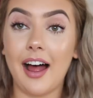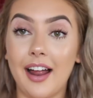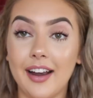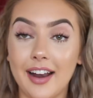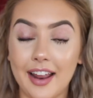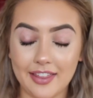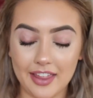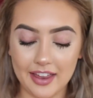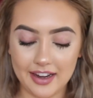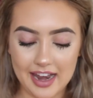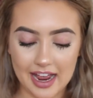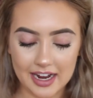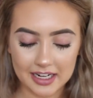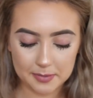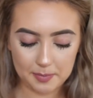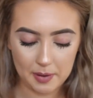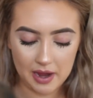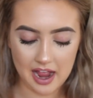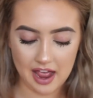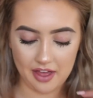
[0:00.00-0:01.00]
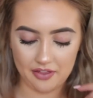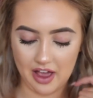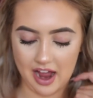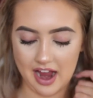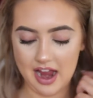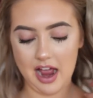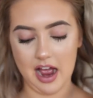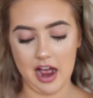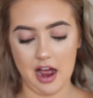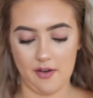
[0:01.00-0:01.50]
And the next pair that
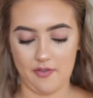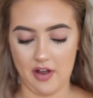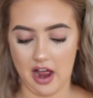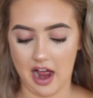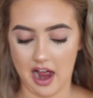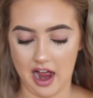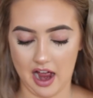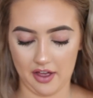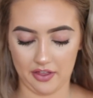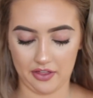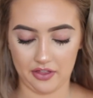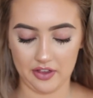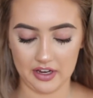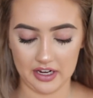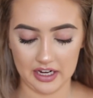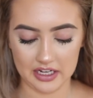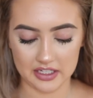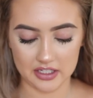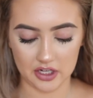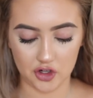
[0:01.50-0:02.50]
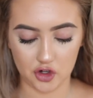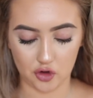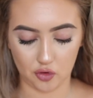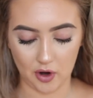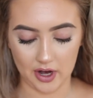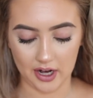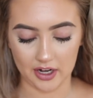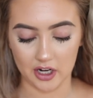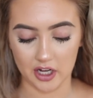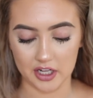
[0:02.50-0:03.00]
I have are these
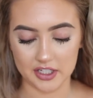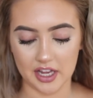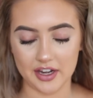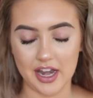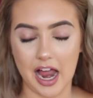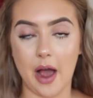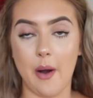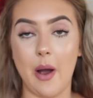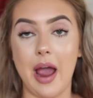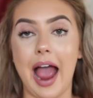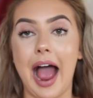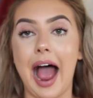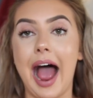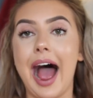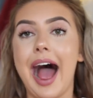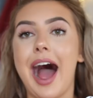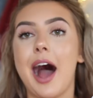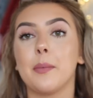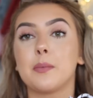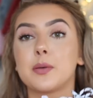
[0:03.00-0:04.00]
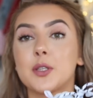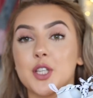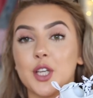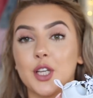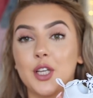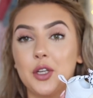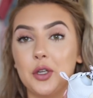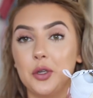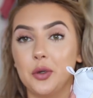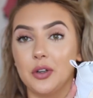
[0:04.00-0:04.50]
trainers. Now, I
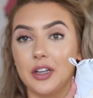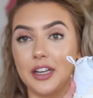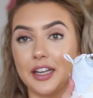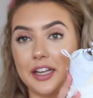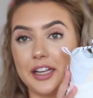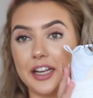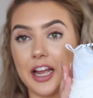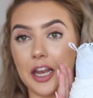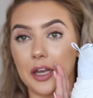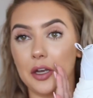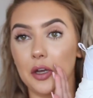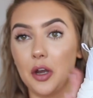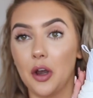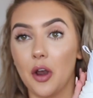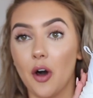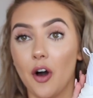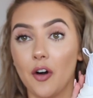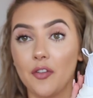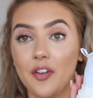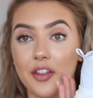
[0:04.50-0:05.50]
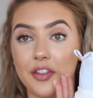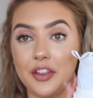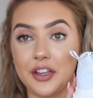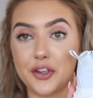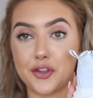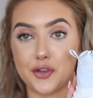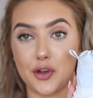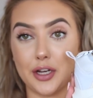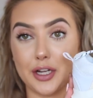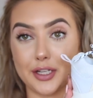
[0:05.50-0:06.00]
absolutely love
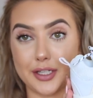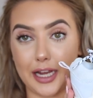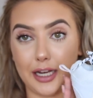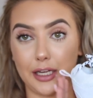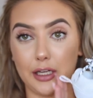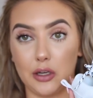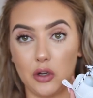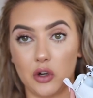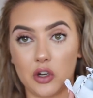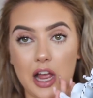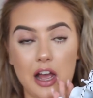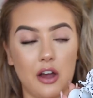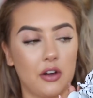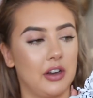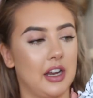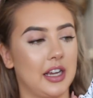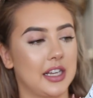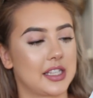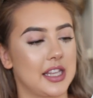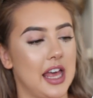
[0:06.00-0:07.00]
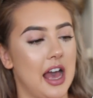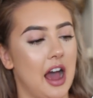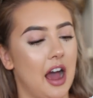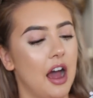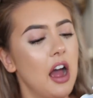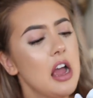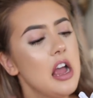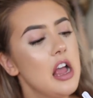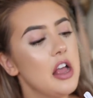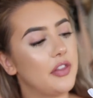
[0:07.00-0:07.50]
these trainers. Like, look how nice they
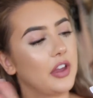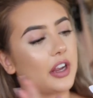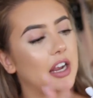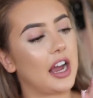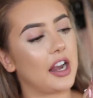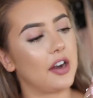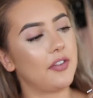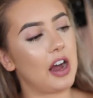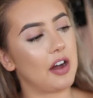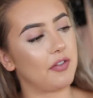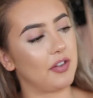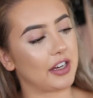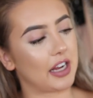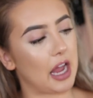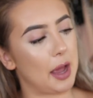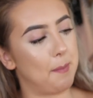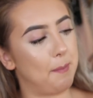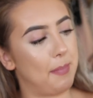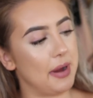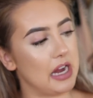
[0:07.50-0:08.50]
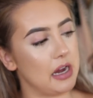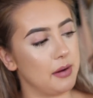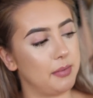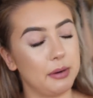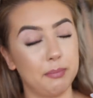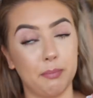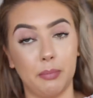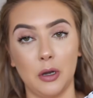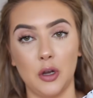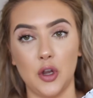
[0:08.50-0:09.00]
are. They kind of have like a
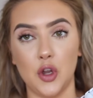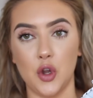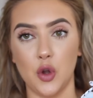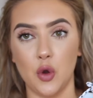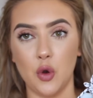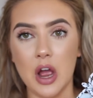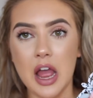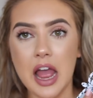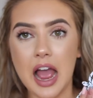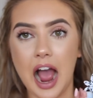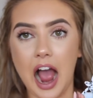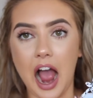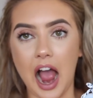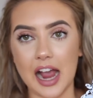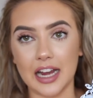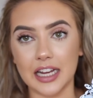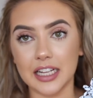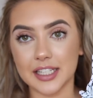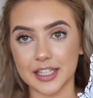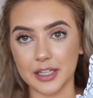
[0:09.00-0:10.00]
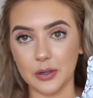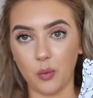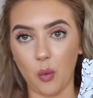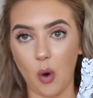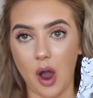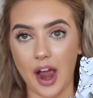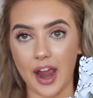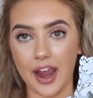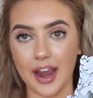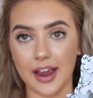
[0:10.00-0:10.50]
baby blue, icy
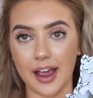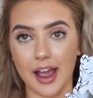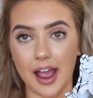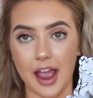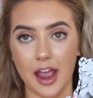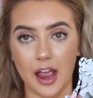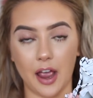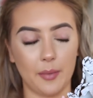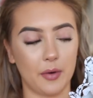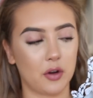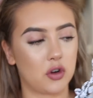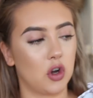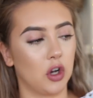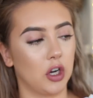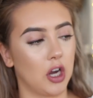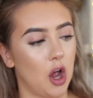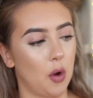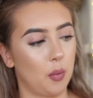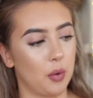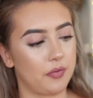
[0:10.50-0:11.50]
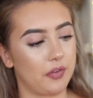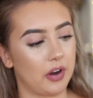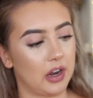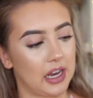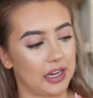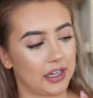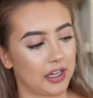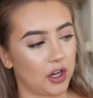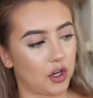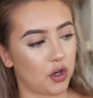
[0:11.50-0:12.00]
white colour with
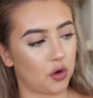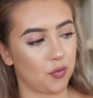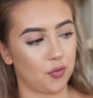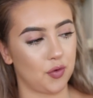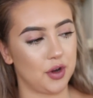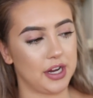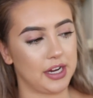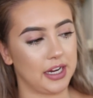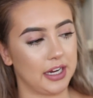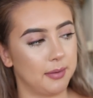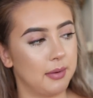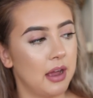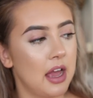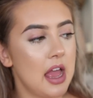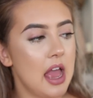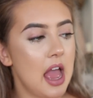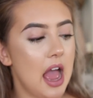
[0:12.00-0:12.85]
like a cream.